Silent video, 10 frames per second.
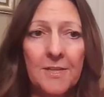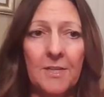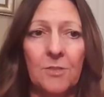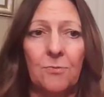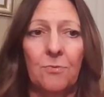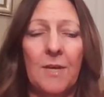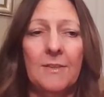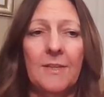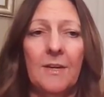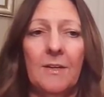It is
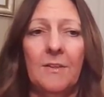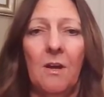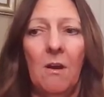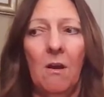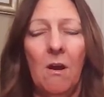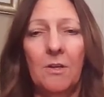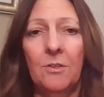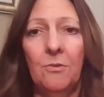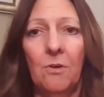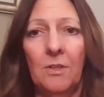right there in the heart
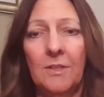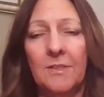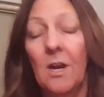of New Orleans,